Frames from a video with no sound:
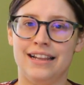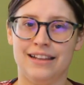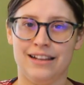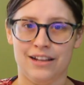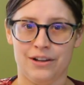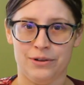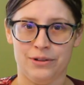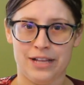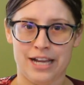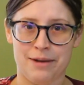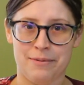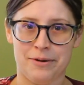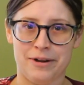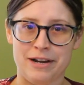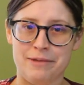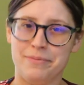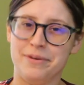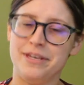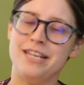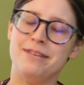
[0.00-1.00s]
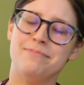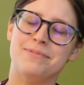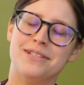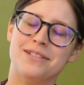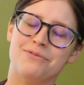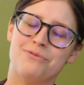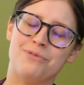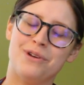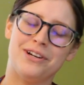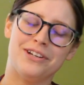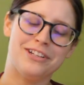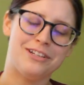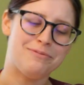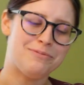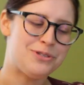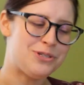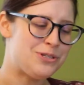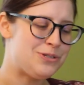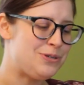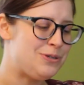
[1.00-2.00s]
Hello library peeps,
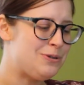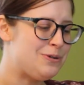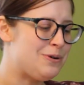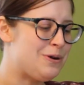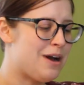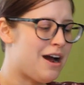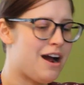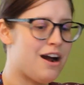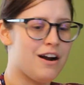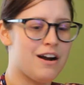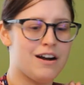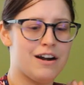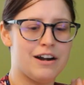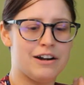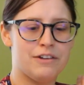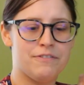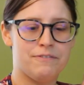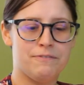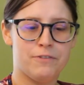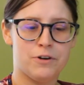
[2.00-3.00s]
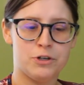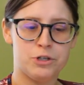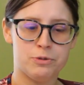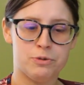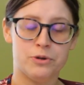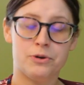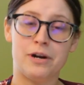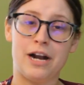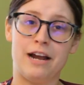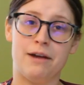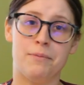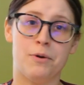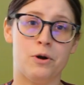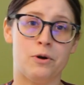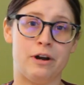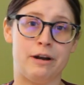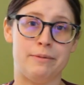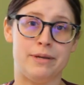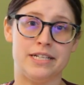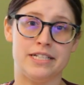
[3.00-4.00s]
welcome to our virtual craft
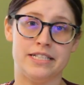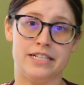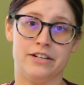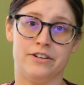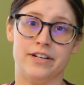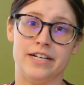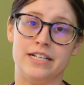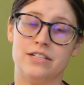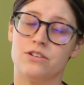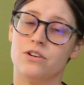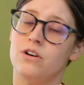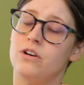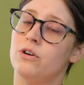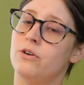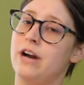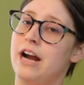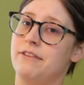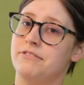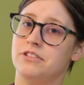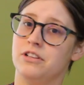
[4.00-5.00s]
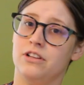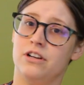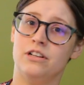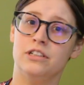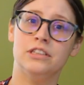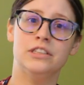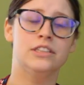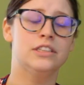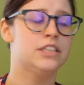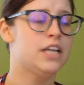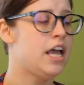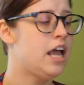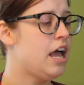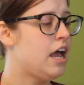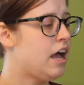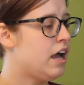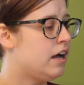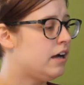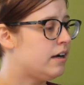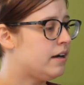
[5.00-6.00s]
programming series called Craft-Alongs.
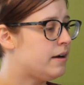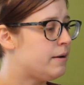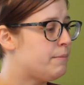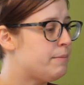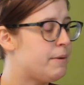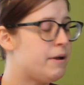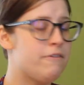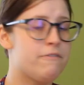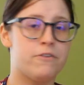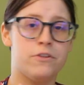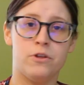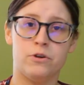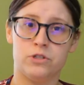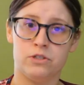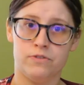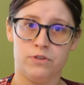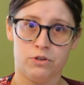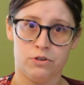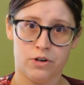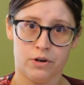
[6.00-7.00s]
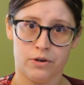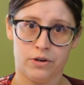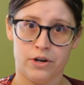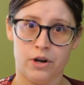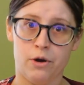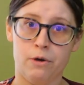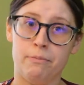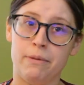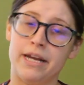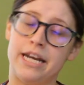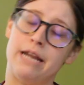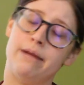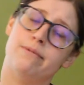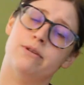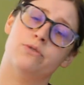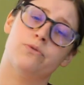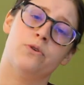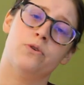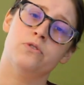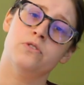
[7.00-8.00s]
For those of you who don't know, my name
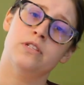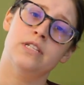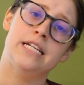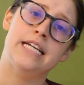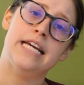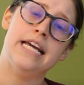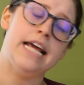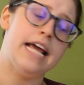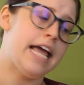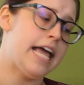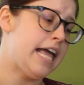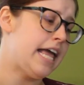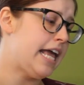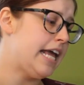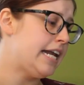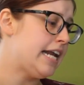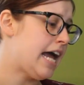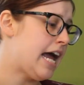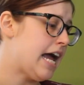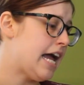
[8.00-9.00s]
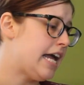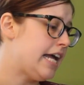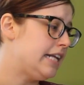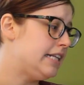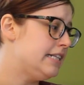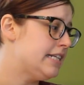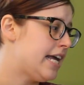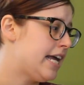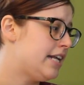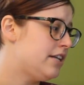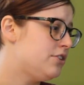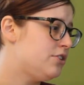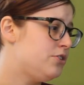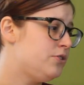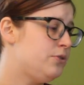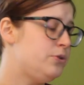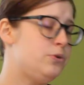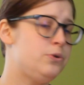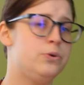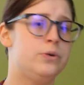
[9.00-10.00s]
is Rosalie and I tend
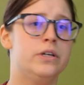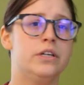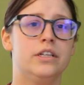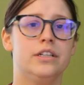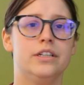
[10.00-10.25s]
to